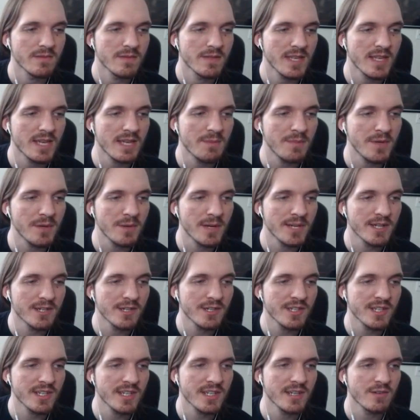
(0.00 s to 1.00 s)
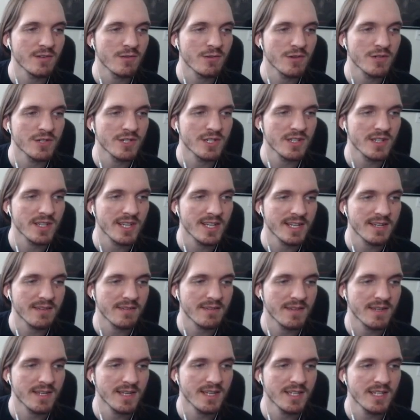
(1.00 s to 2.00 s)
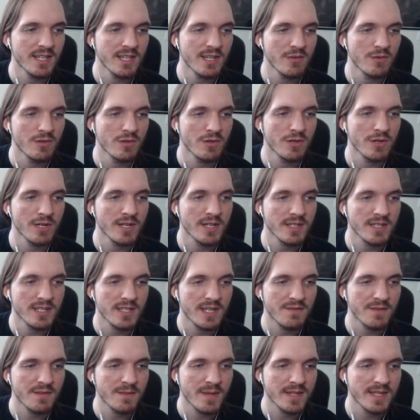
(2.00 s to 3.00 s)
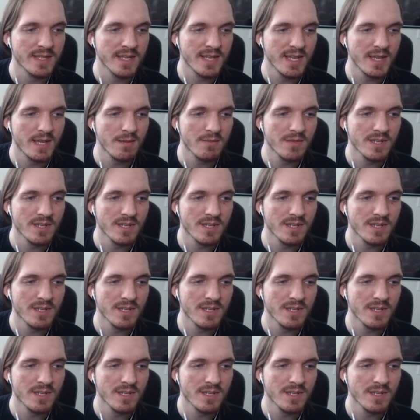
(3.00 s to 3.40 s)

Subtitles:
keep you interested in order to like continue learning stuff about the game,